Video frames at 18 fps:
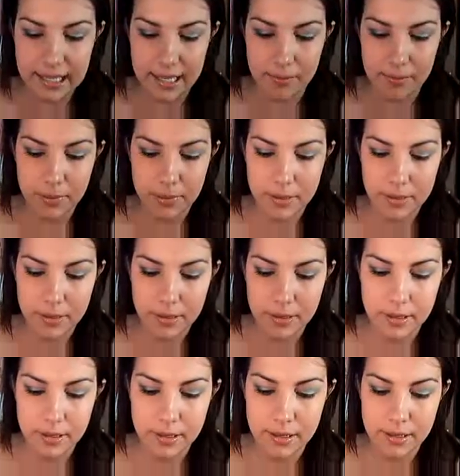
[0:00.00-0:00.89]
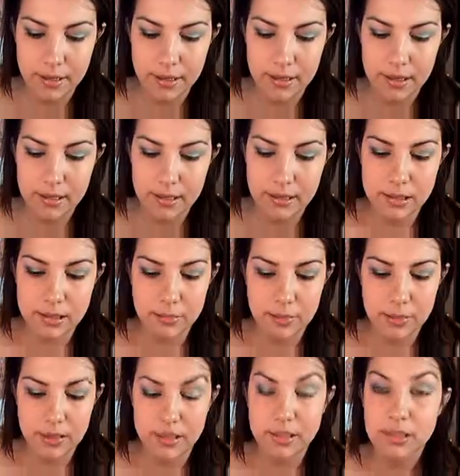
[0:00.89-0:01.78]
tip,
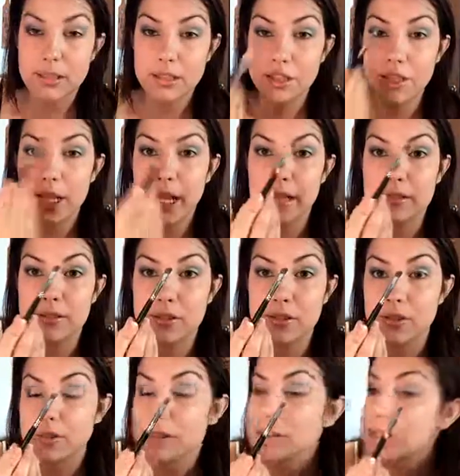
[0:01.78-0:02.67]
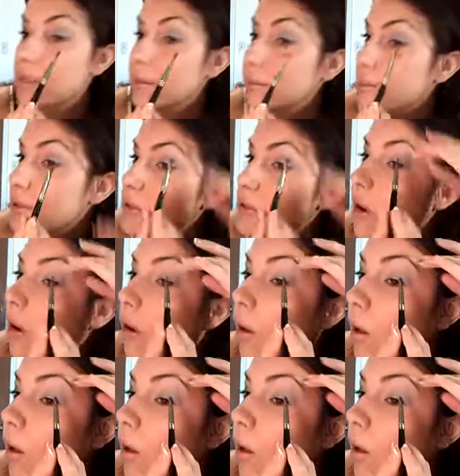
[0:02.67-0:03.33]
dip it into the shadow, so the tip is